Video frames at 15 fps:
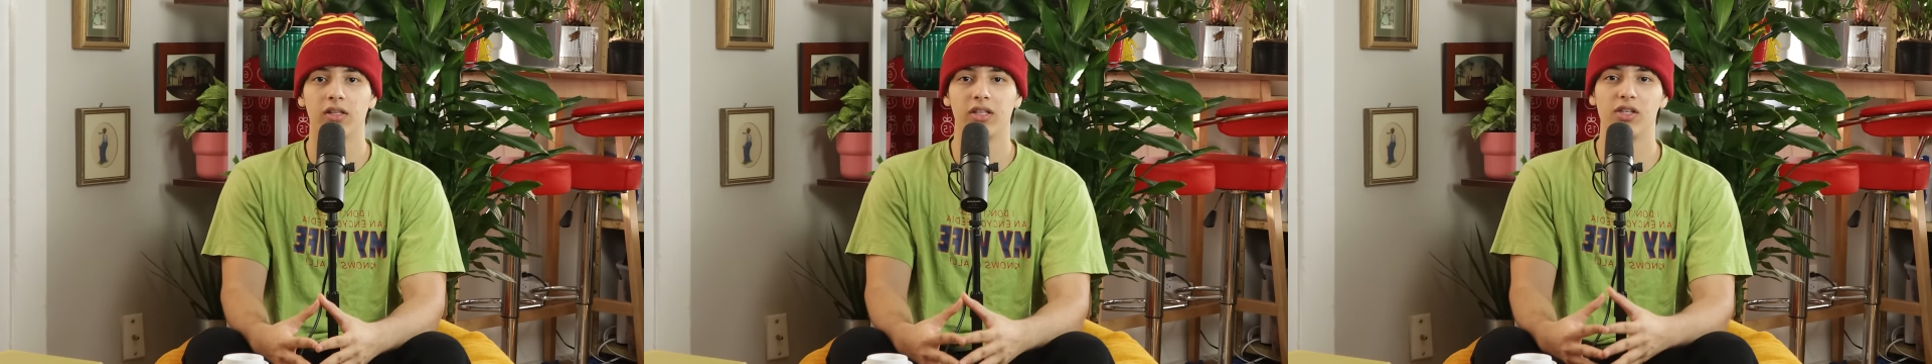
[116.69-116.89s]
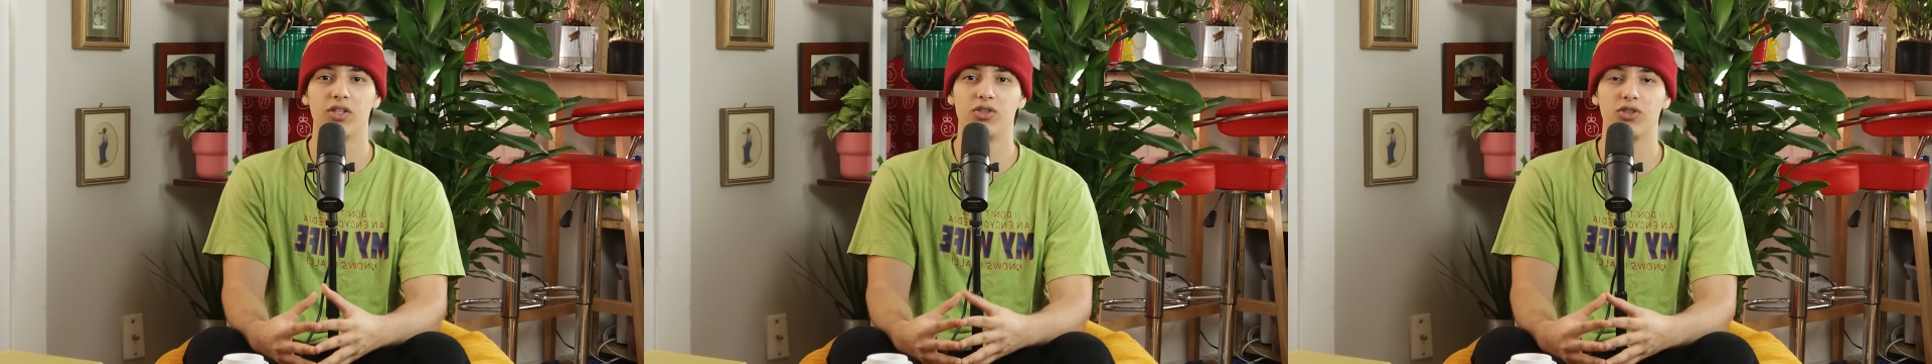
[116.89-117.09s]

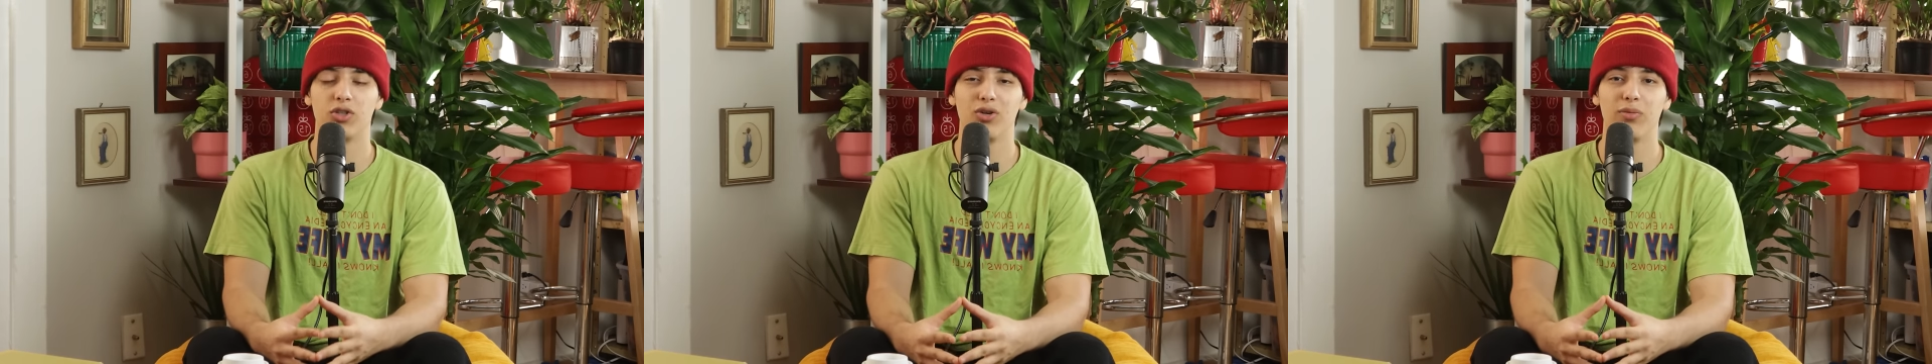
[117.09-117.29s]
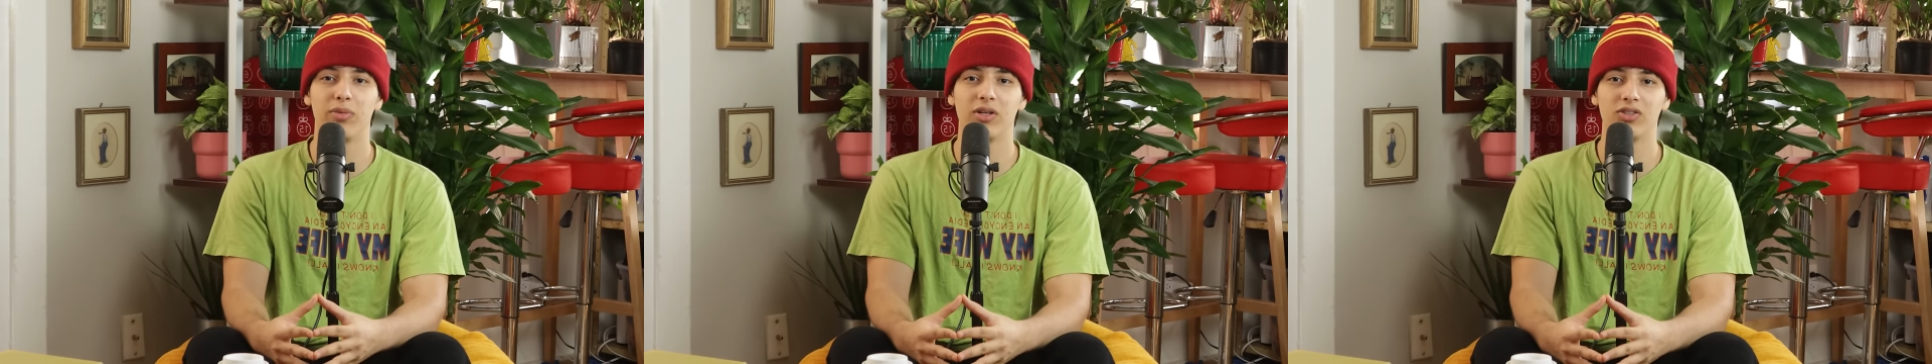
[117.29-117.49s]
He's
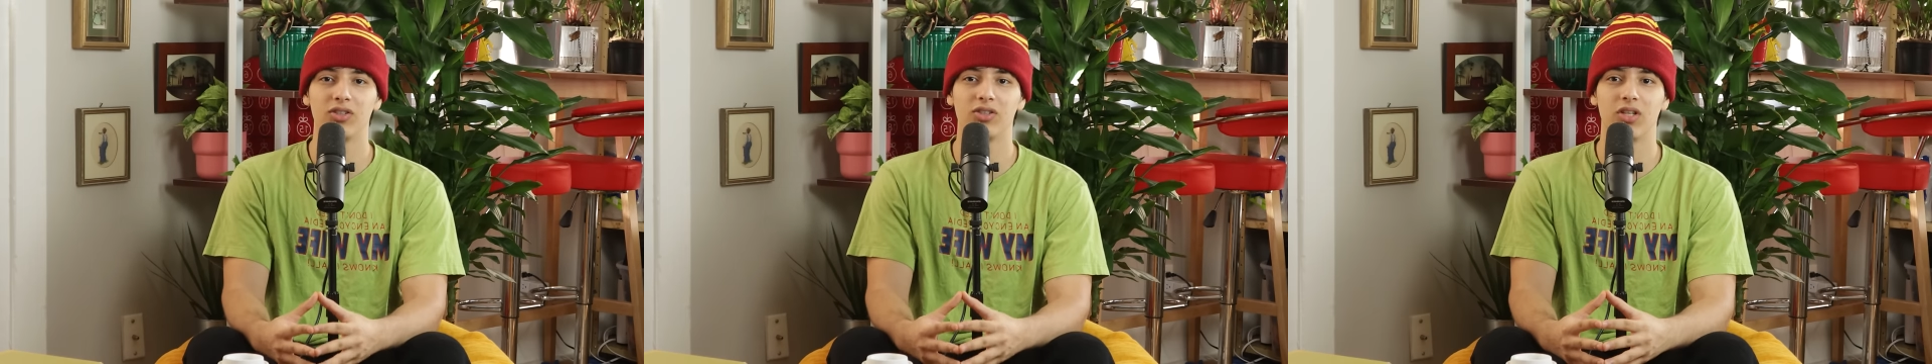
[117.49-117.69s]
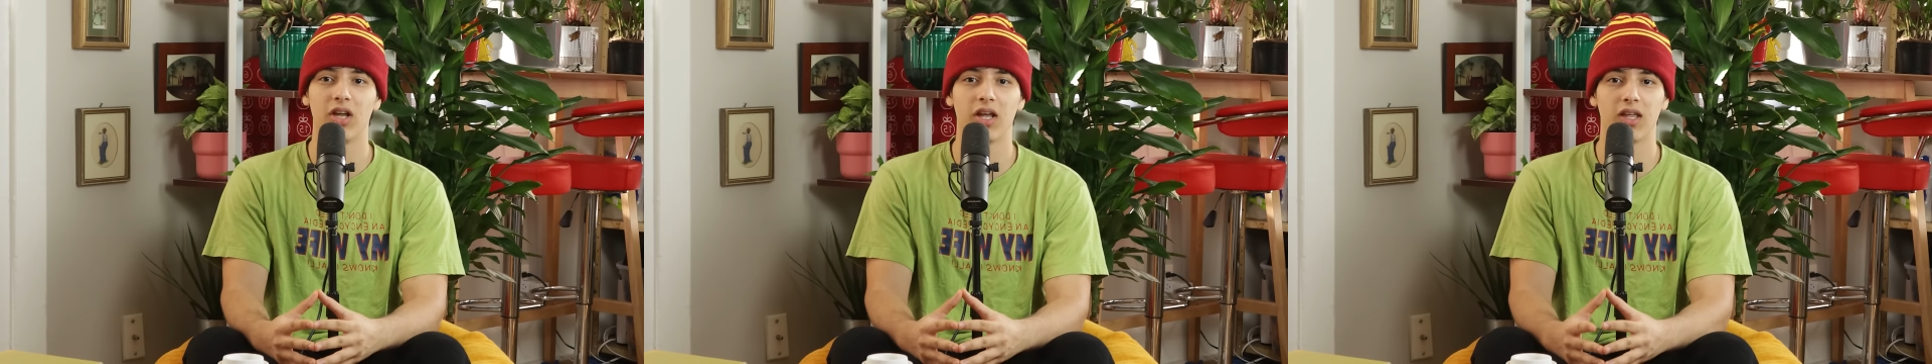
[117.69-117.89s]
too
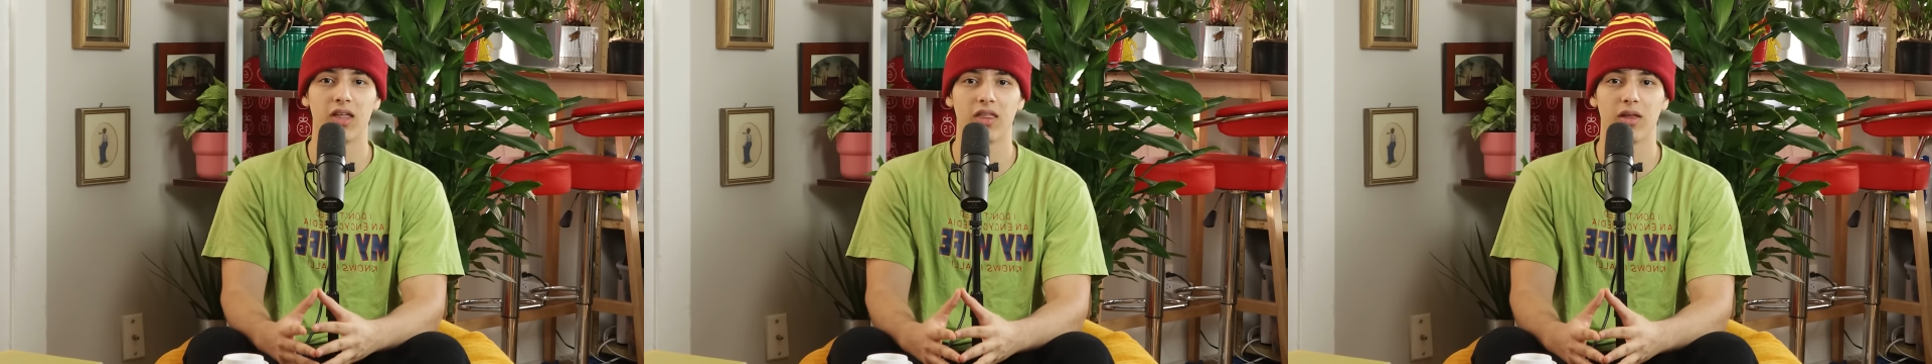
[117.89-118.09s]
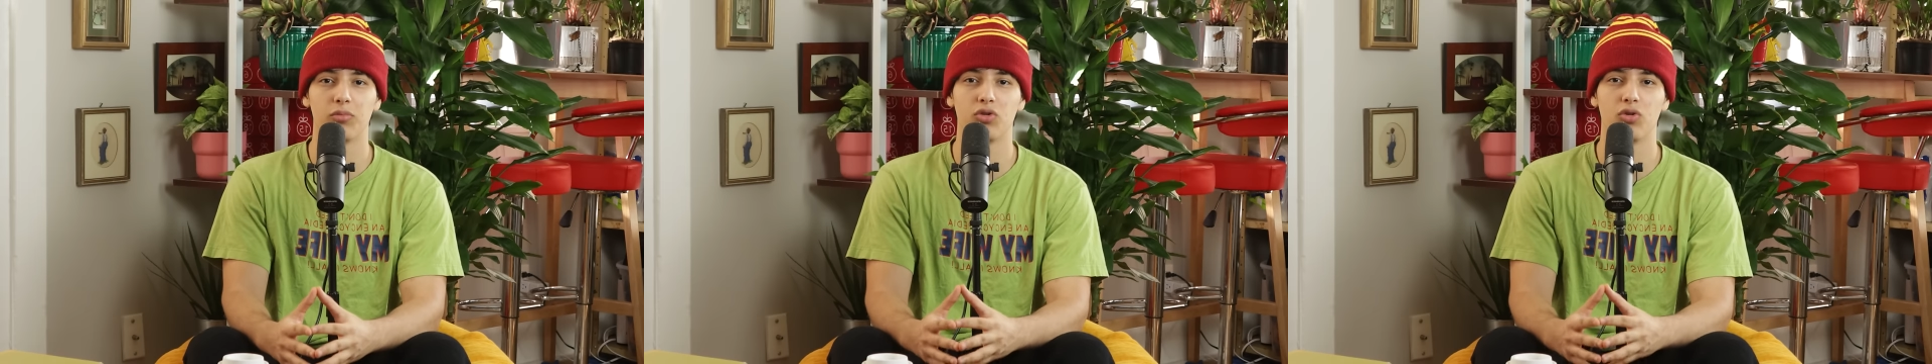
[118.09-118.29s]
busy
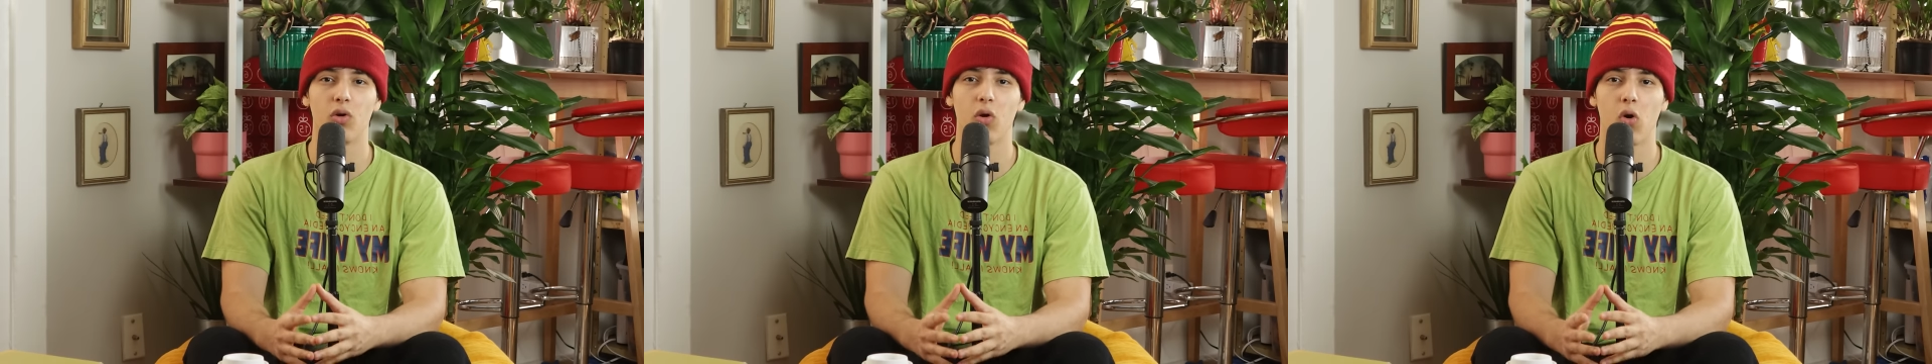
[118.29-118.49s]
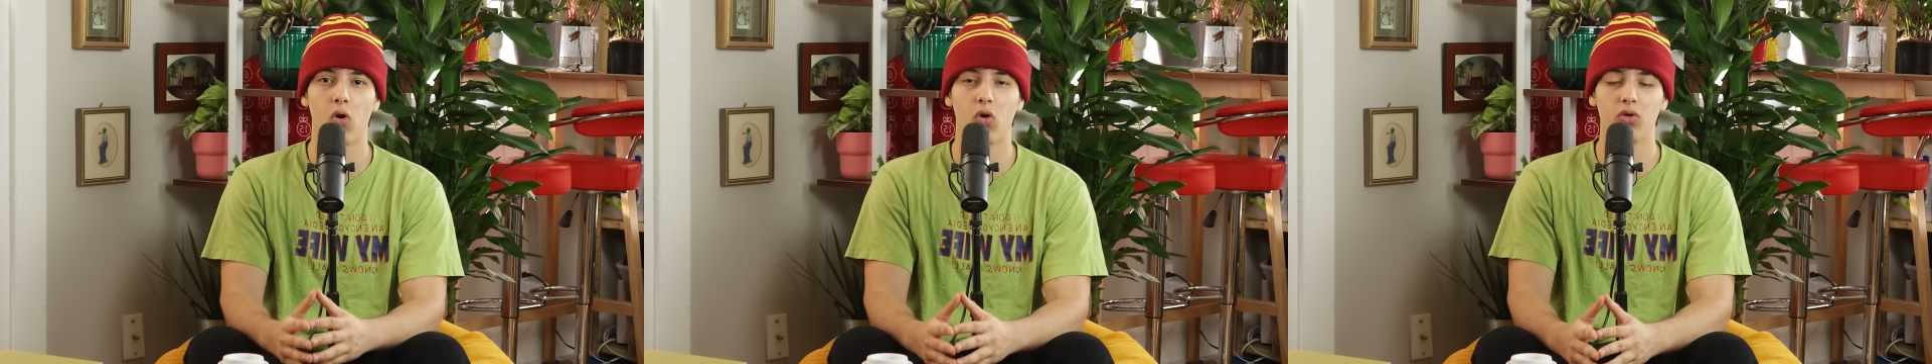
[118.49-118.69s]
taking them to
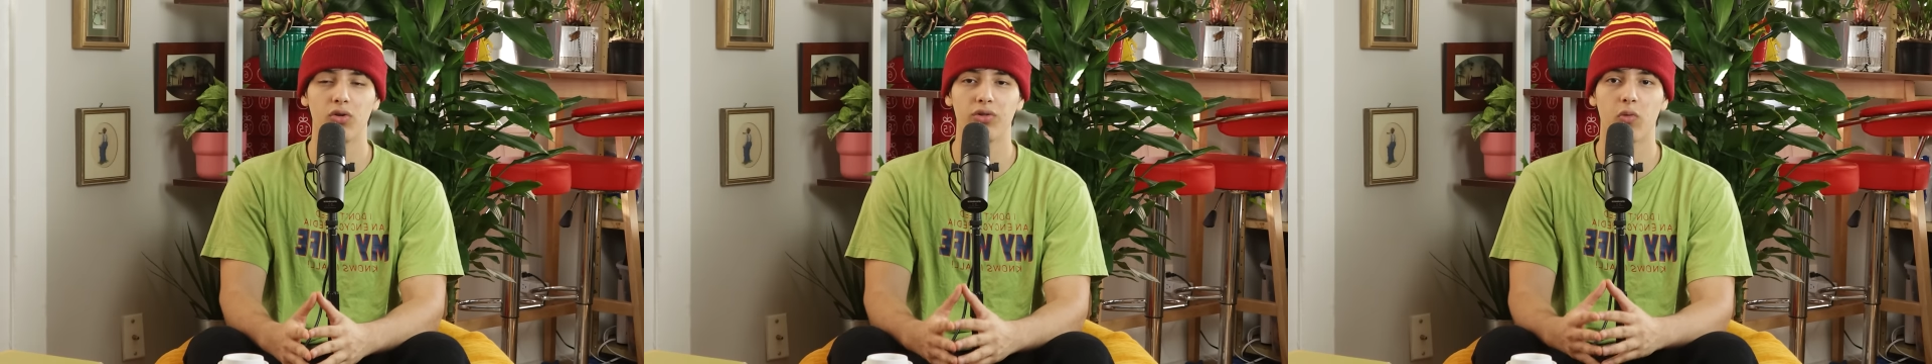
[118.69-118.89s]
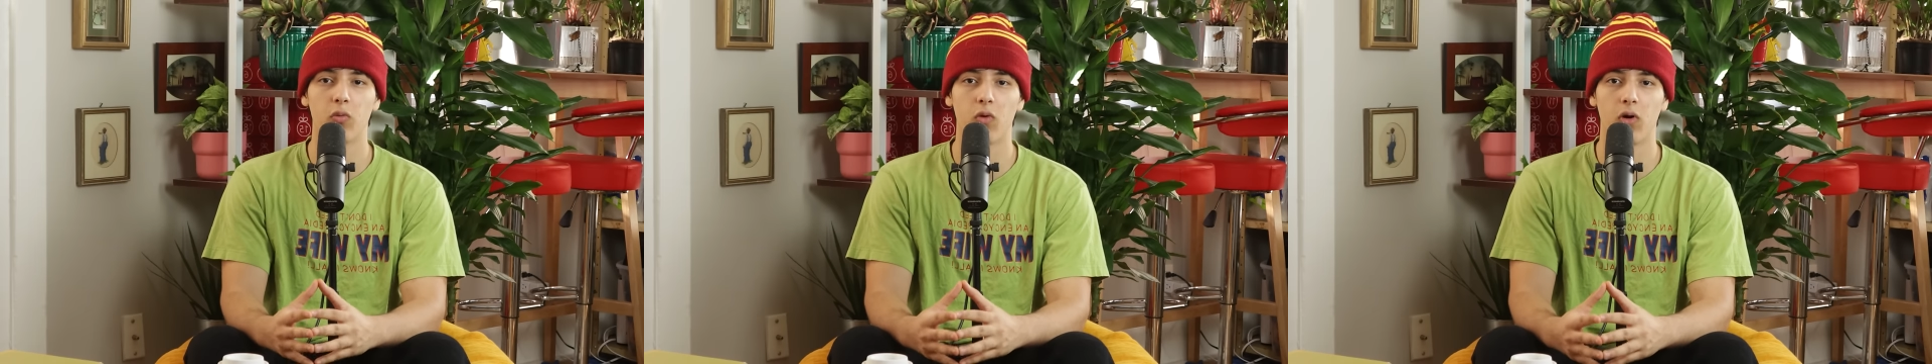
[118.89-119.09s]

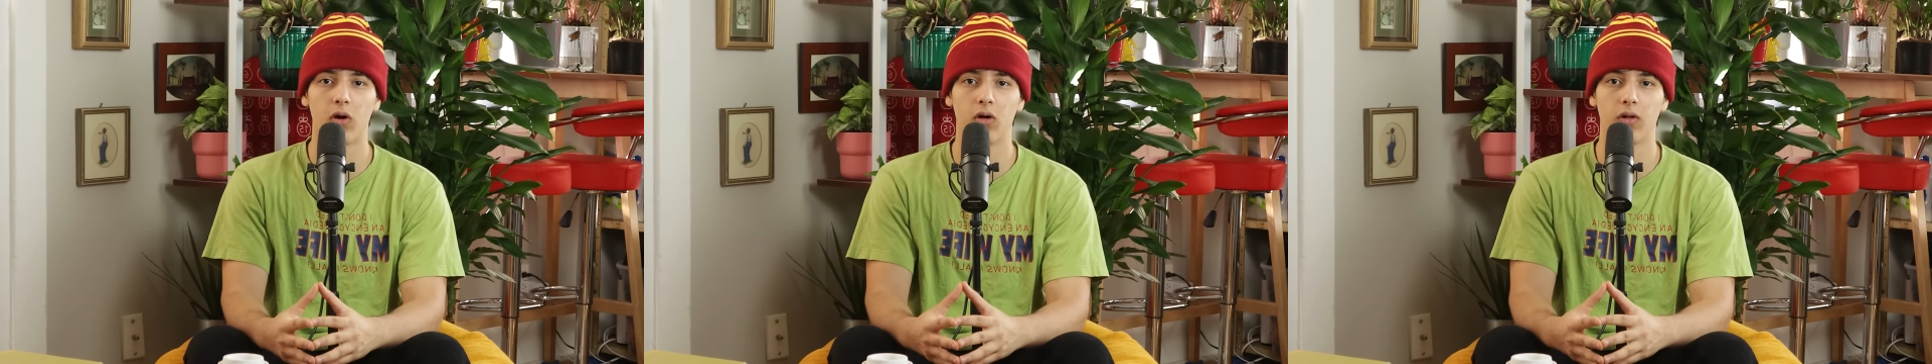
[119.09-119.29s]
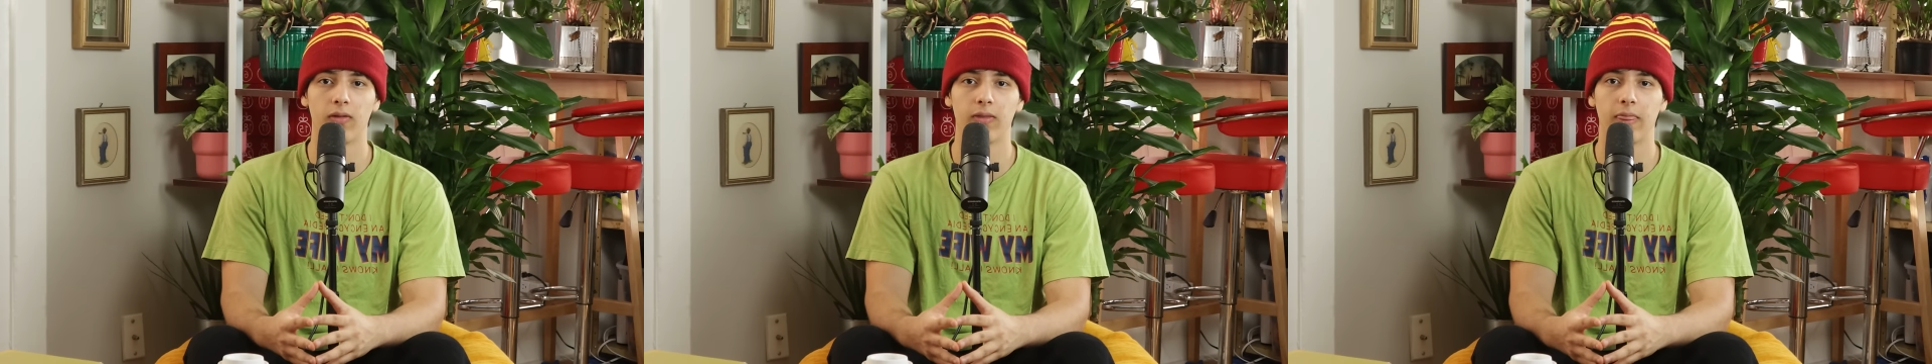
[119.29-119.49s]

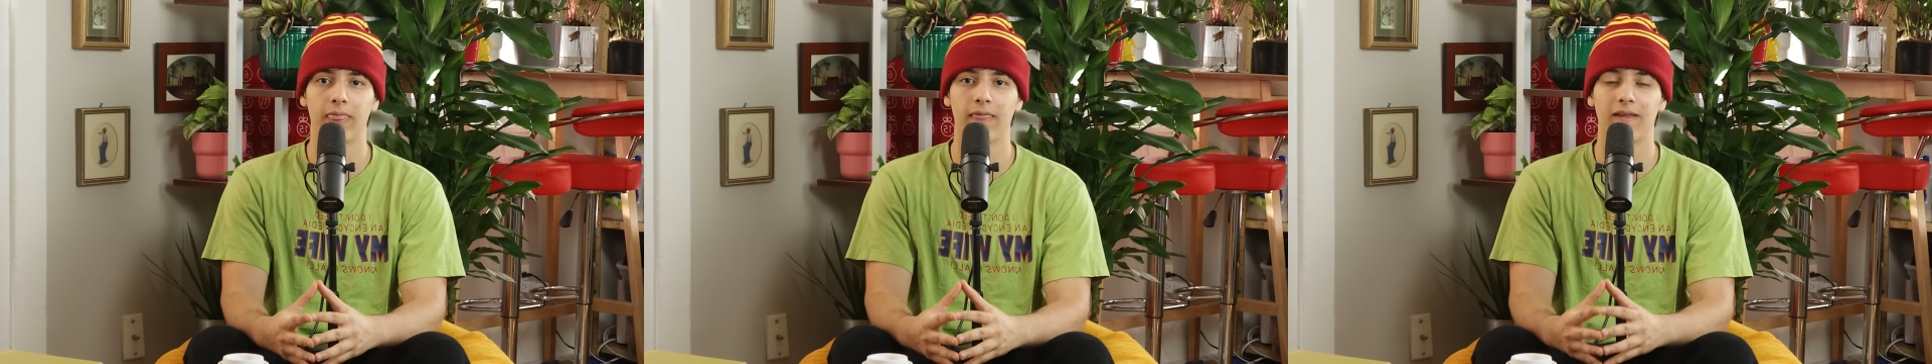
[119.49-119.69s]
hole-in-the-wall